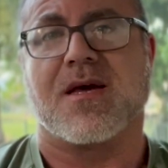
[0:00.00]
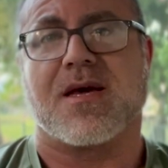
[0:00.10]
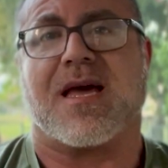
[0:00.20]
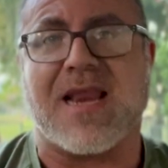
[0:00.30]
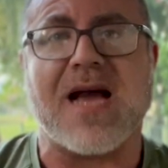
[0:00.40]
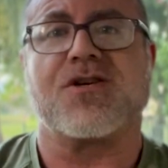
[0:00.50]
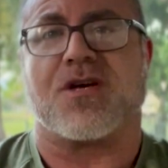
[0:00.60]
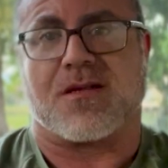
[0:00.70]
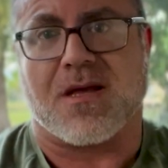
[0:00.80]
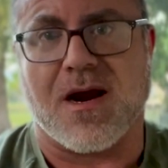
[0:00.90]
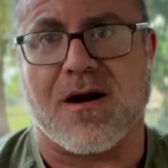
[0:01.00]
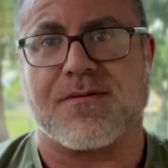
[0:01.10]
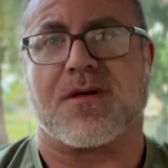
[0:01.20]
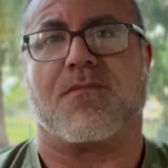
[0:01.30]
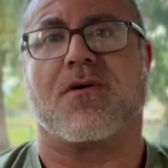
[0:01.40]
connection there,
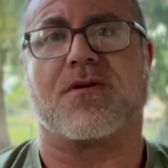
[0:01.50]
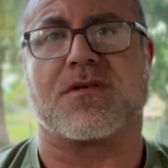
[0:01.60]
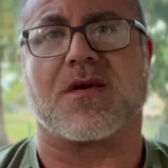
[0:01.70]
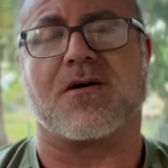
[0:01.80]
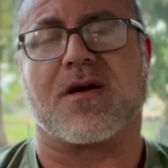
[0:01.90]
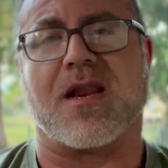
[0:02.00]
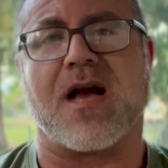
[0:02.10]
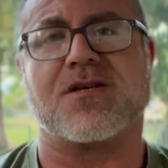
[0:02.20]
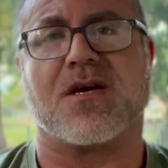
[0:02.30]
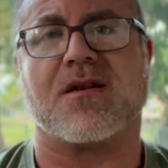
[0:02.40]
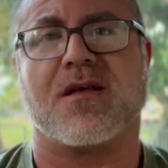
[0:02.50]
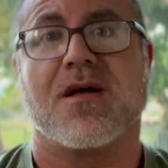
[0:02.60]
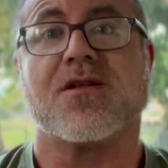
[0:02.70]
the motor skill connection,